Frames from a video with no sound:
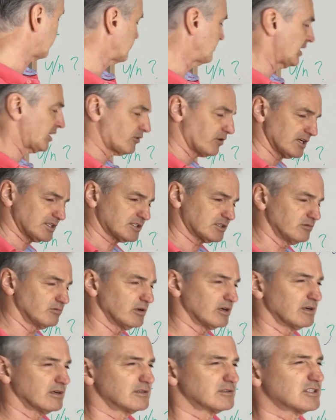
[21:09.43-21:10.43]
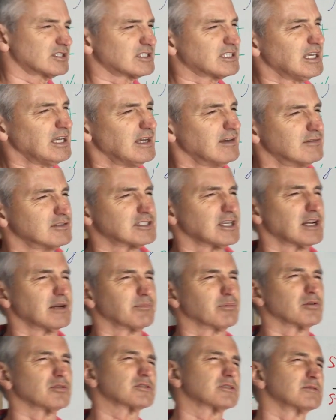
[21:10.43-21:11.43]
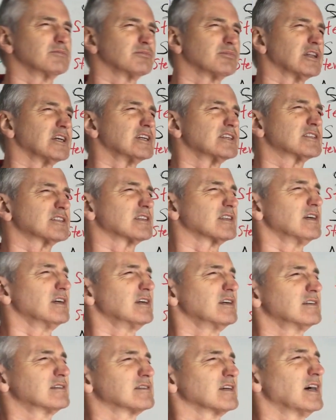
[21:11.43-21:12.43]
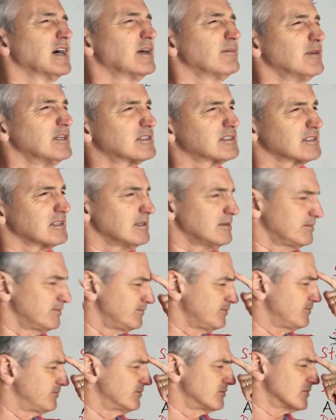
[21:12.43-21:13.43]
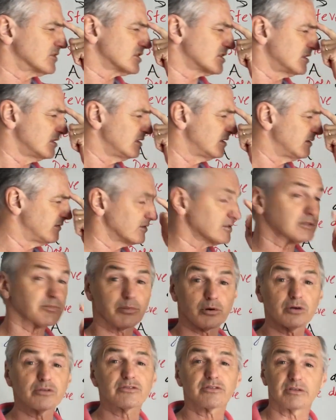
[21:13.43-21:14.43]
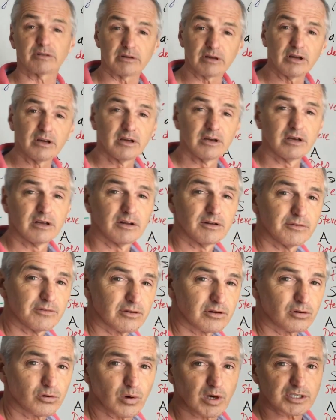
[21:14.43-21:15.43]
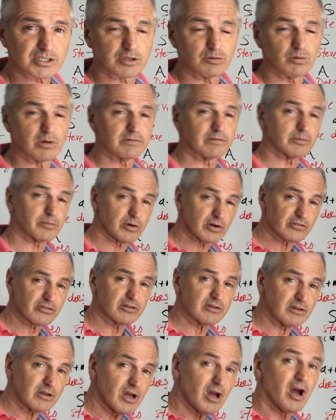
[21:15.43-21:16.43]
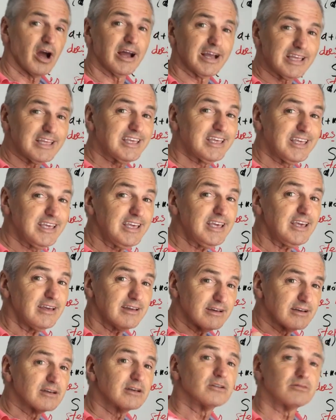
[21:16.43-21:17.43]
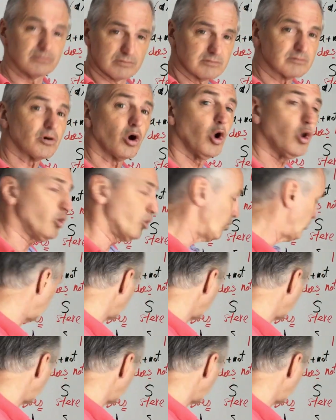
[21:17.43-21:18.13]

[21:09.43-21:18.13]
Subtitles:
for my question word, Steve, is that a person, place, thing, time? It's Steve is person. Question word for person, qui, who.